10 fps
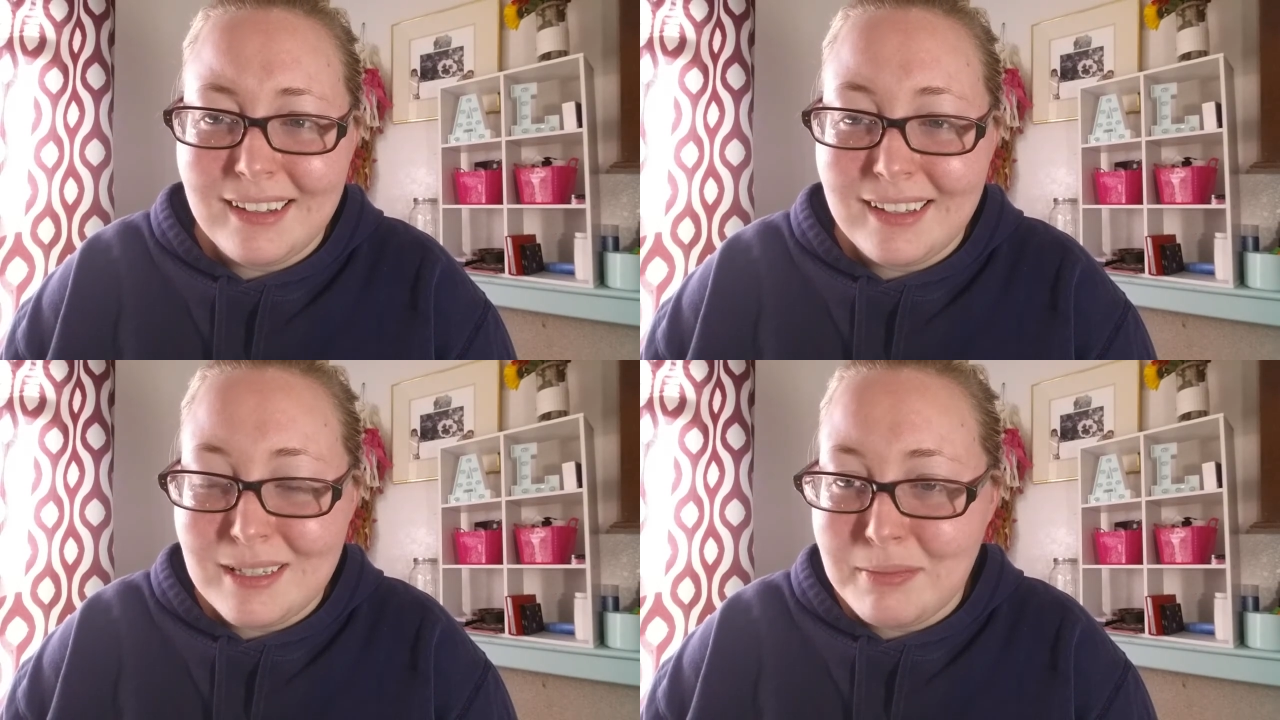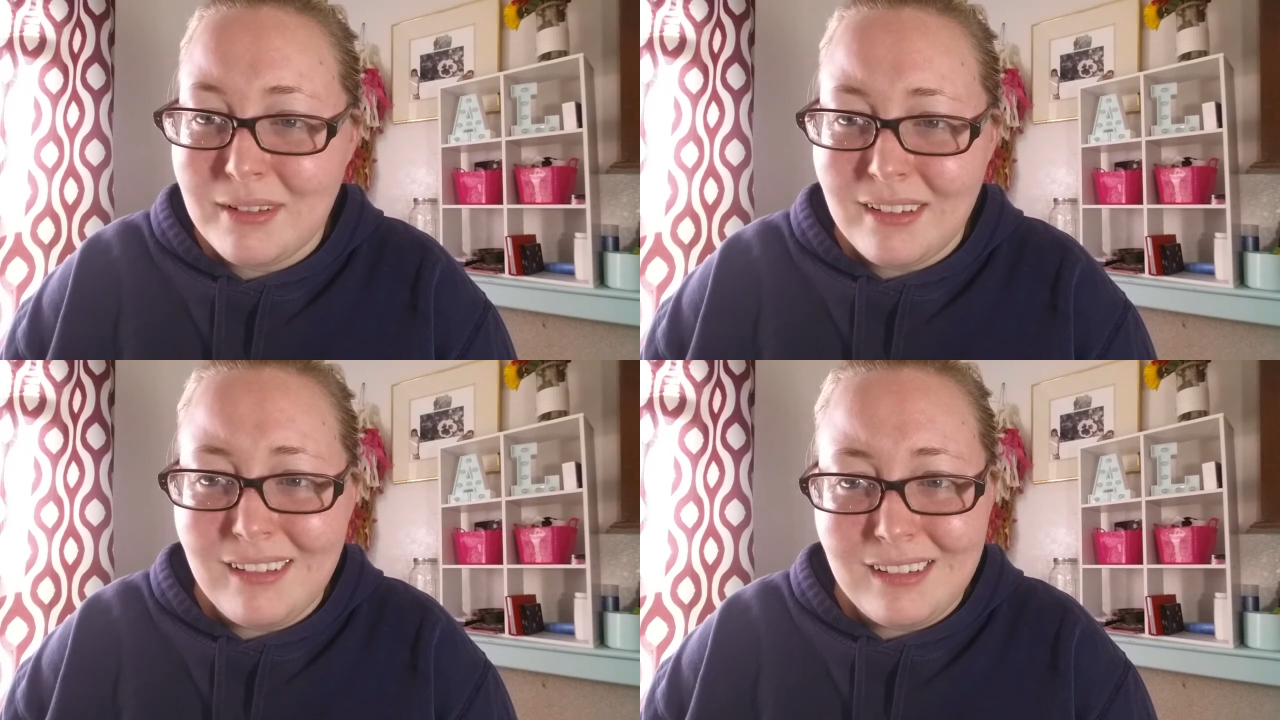It's
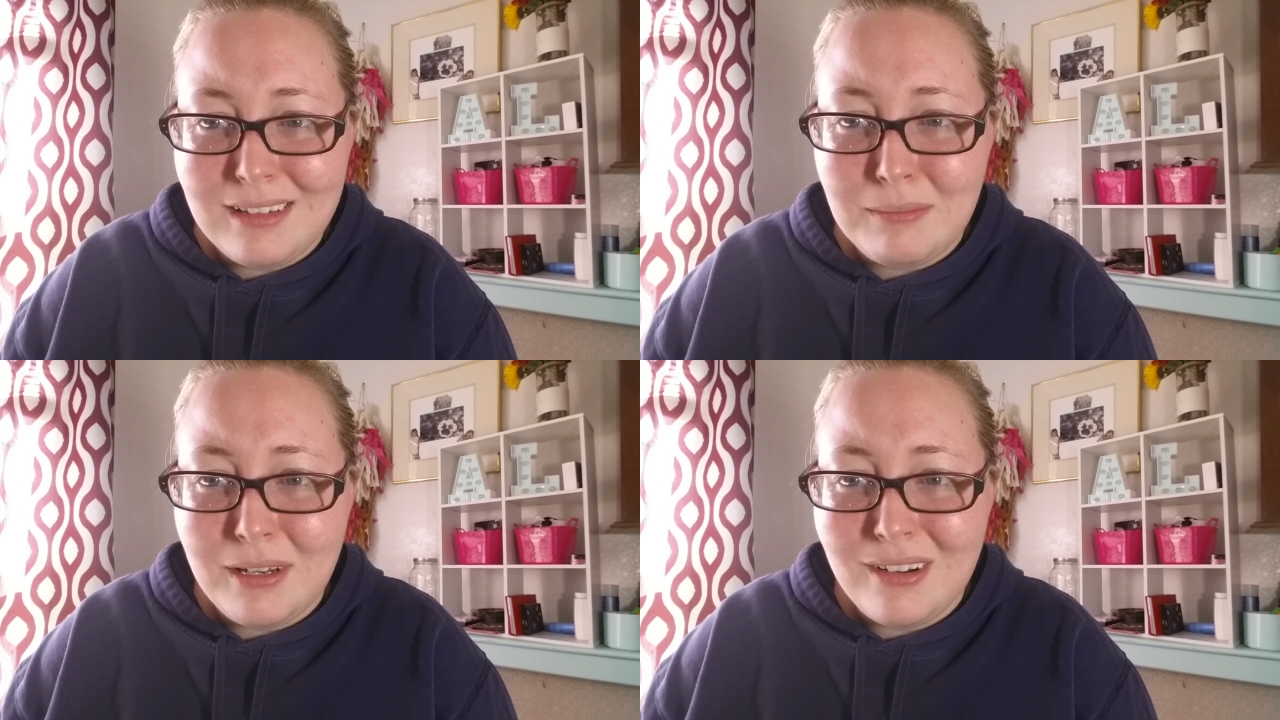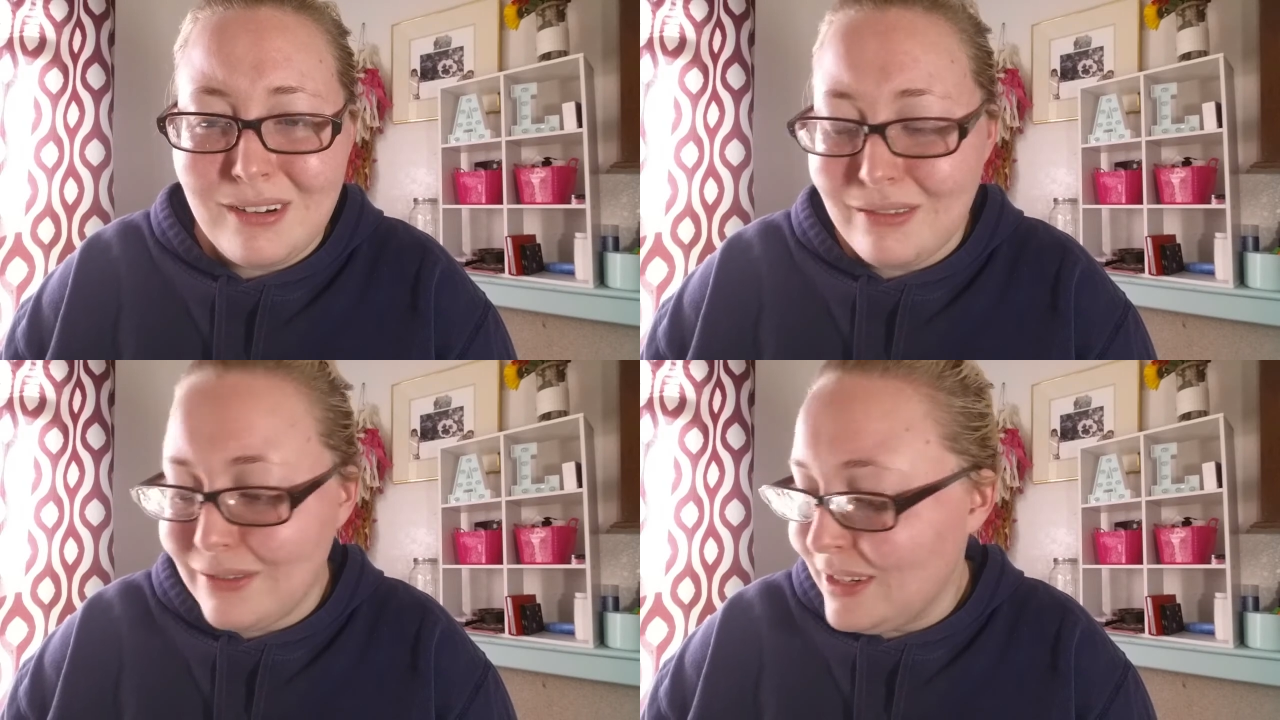been
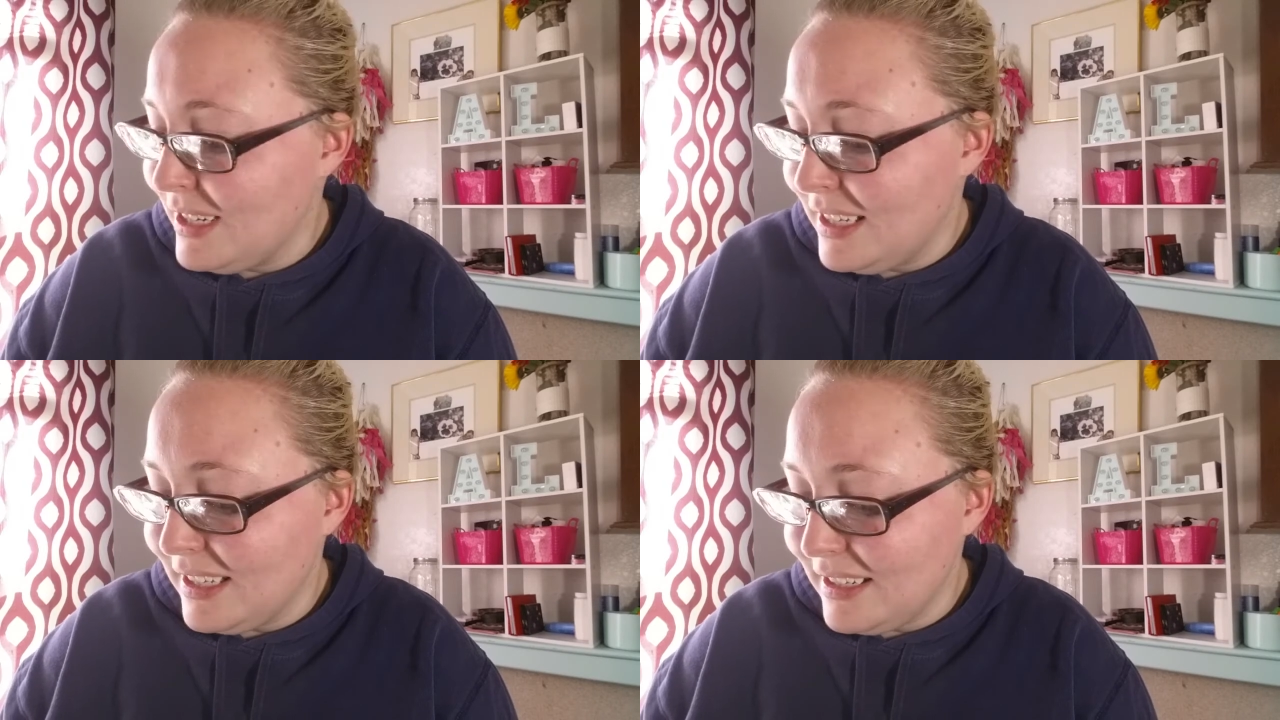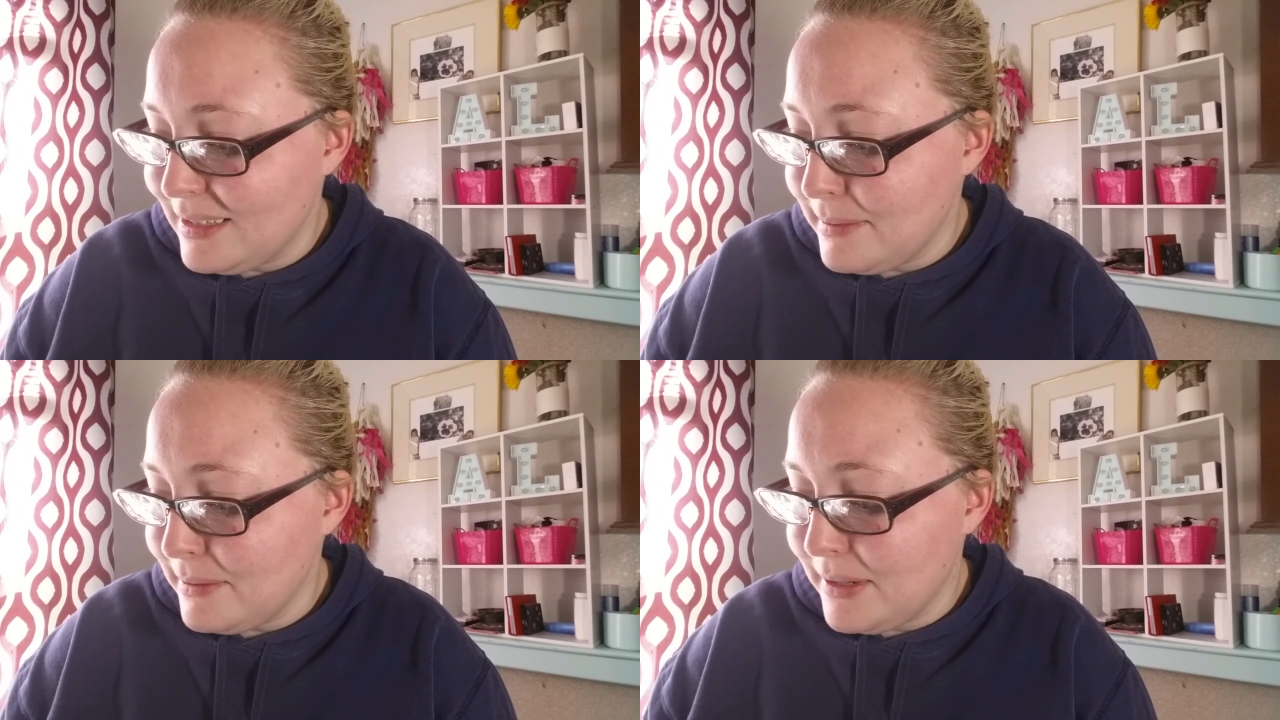
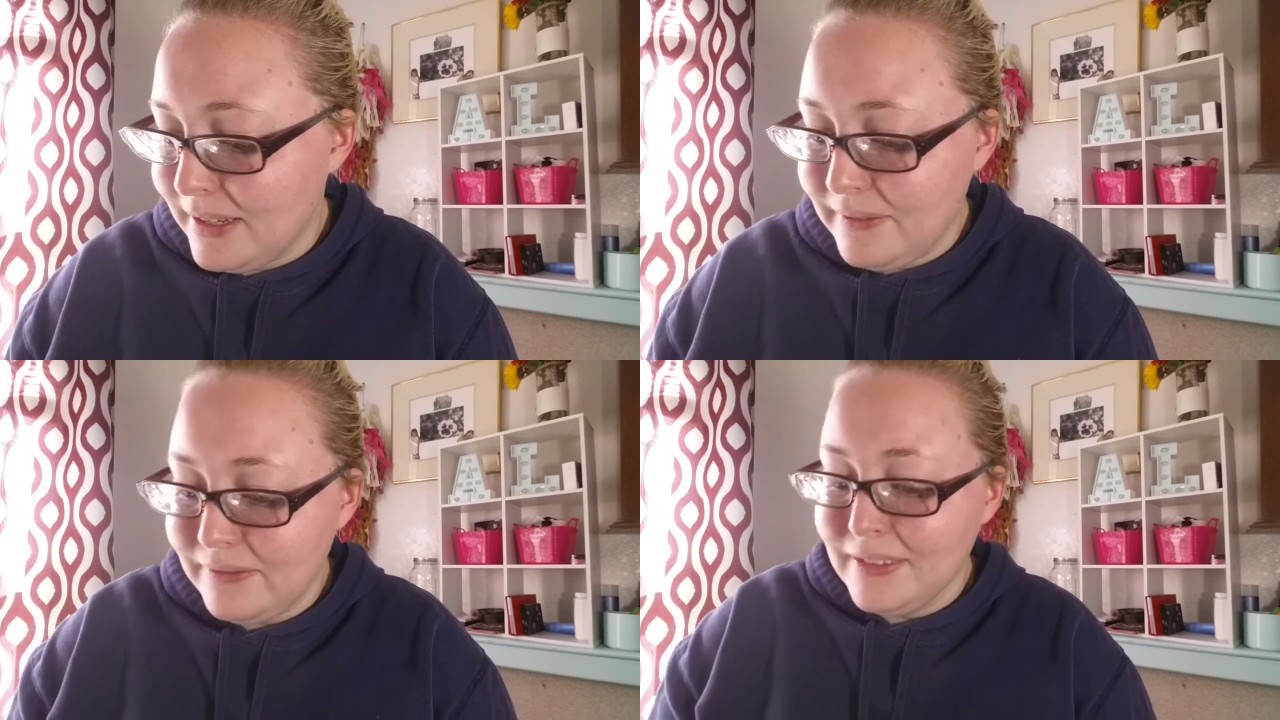a while.